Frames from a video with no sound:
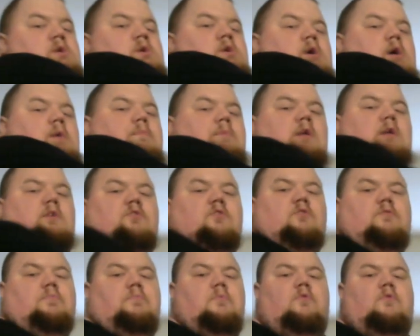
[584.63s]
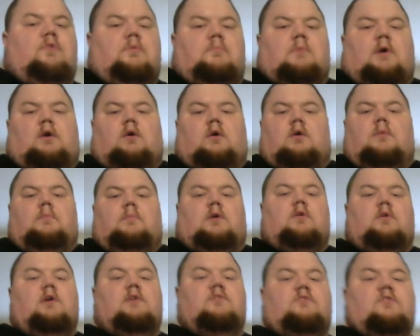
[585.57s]
I'm not just moving my arm
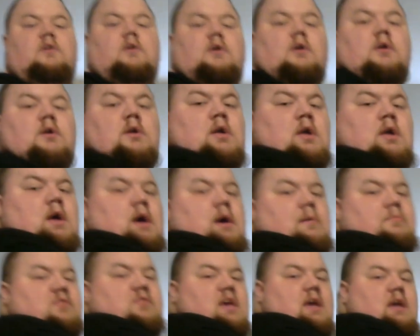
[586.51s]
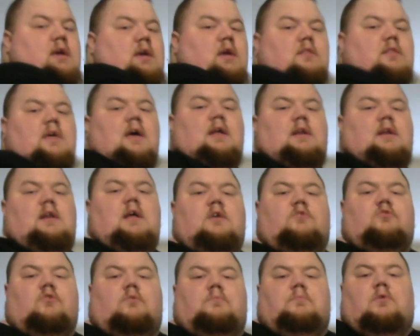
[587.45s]
across here. I'm taking that
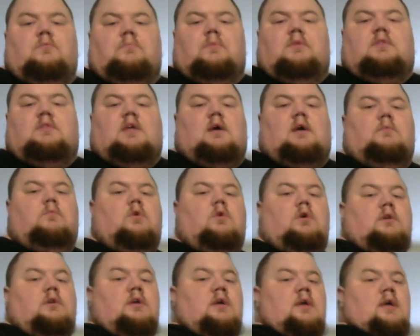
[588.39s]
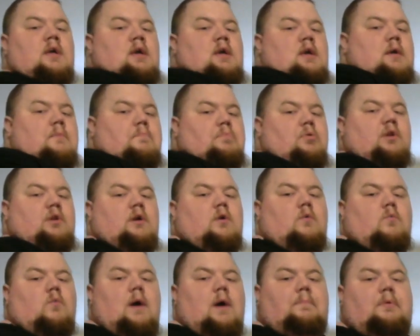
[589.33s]
natural movement that I would and putting a
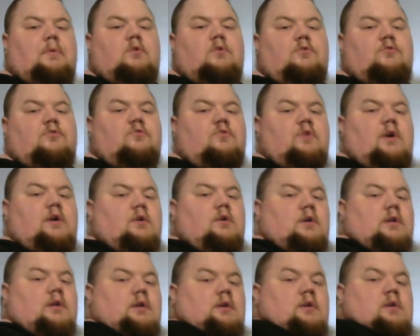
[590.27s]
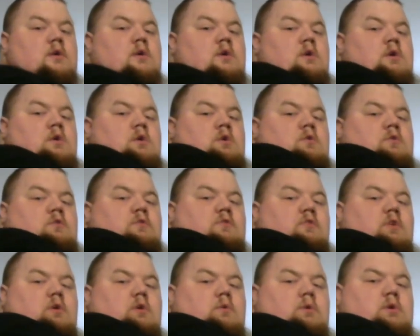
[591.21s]
weapon or a strike on it.
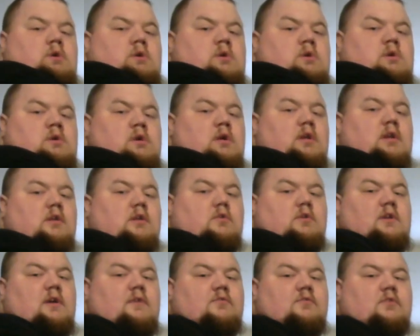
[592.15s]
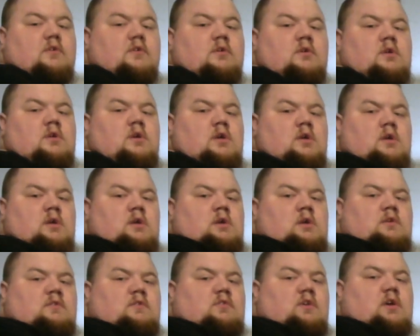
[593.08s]
So, and I don't have to,
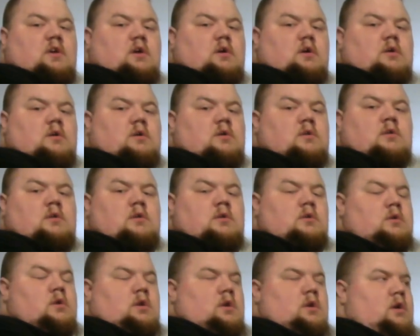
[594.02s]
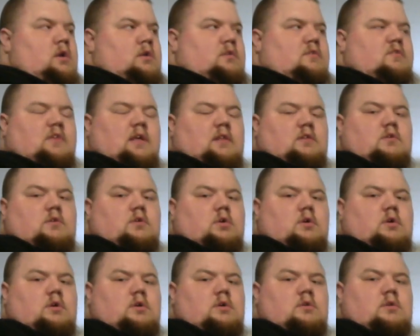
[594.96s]
see here? Does that look
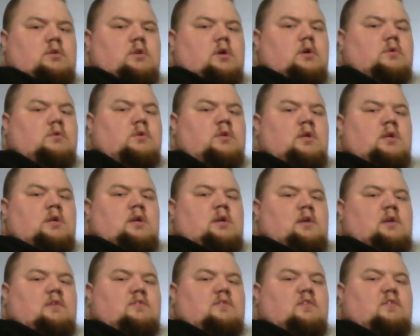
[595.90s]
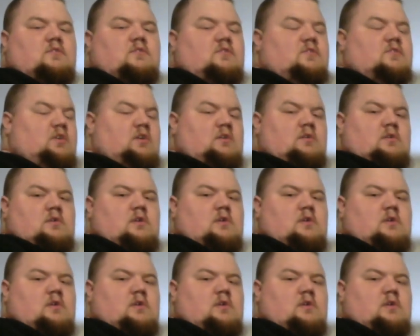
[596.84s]
hard? No. Is this